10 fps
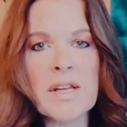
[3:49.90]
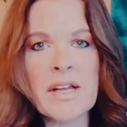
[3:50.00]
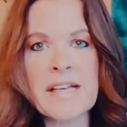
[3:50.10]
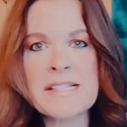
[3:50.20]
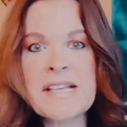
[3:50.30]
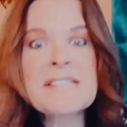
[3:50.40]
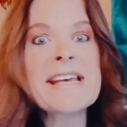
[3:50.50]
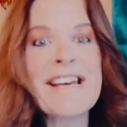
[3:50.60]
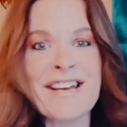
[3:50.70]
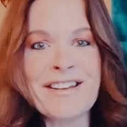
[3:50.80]
Is this
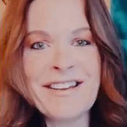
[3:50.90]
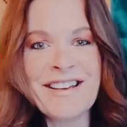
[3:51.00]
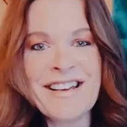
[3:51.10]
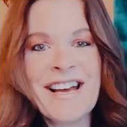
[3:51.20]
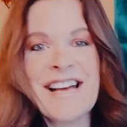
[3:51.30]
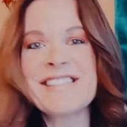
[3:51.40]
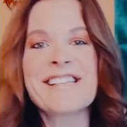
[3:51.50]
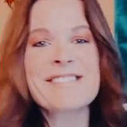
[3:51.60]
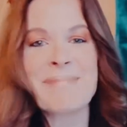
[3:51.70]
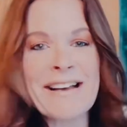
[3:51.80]
it? Is
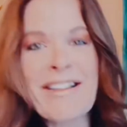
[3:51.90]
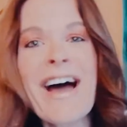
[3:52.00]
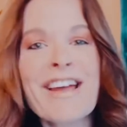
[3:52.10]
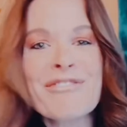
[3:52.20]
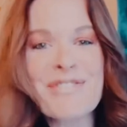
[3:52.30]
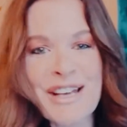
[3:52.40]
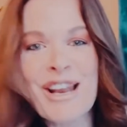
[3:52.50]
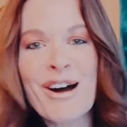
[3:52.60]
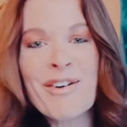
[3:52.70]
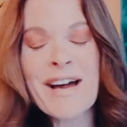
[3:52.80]
this my life?
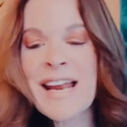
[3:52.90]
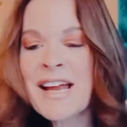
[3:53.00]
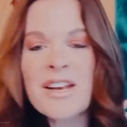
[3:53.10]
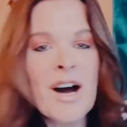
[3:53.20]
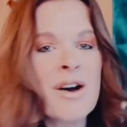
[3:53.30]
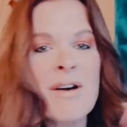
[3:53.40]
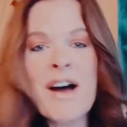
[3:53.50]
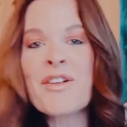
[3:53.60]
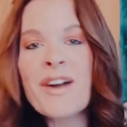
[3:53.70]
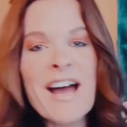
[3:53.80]
And I know
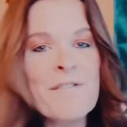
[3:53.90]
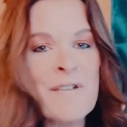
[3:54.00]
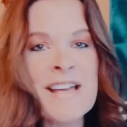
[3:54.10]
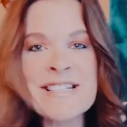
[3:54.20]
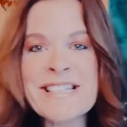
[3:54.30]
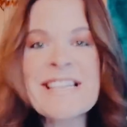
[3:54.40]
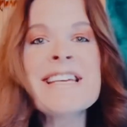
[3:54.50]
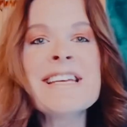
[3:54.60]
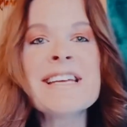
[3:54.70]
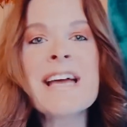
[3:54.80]
other
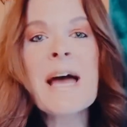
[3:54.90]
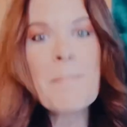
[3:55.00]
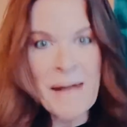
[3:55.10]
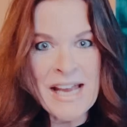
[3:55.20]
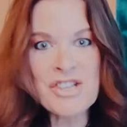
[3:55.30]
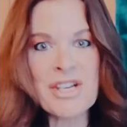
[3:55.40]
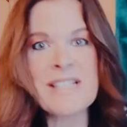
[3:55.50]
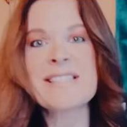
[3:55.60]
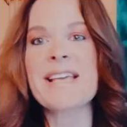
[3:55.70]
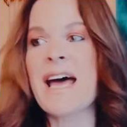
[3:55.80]
FND
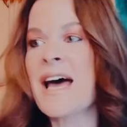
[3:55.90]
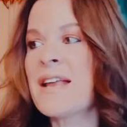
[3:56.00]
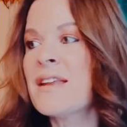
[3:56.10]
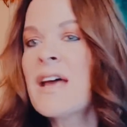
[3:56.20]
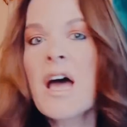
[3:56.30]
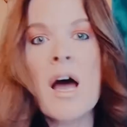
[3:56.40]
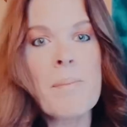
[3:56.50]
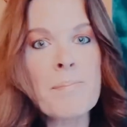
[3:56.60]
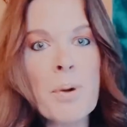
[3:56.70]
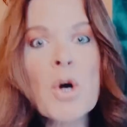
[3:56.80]
patients and
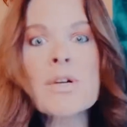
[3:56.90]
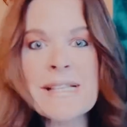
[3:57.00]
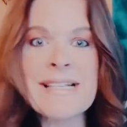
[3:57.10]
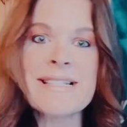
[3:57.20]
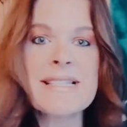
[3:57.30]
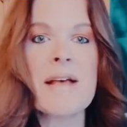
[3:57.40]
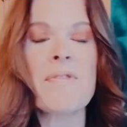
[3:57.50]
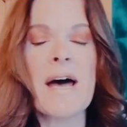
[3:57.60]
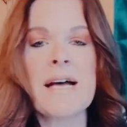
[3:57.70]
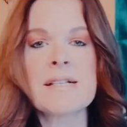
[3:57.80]
persons
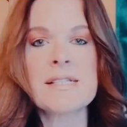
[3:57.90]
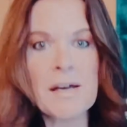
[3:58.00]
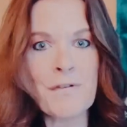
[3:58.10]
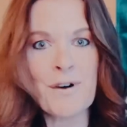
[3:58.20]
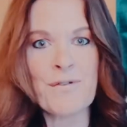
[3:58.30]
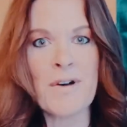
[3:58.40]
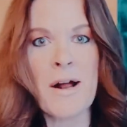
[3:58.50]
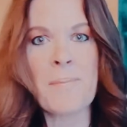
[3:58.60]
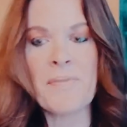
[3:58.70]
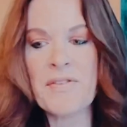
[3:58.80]
that suffer
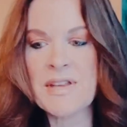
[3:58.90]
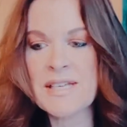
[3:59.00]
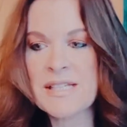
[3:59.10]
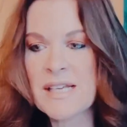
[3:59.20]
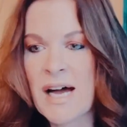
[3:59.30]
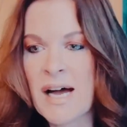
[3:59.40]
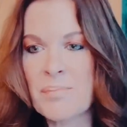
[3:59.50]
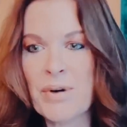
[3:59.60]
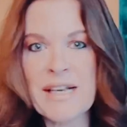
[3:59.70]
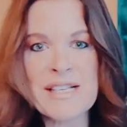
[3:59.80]
from this
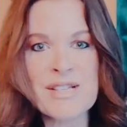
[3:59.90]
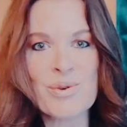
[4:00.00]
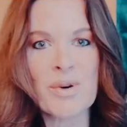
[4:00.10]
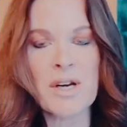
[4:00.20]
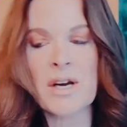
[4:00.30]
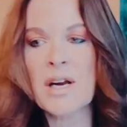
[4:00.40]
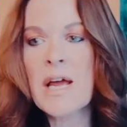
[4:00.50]
brain disorder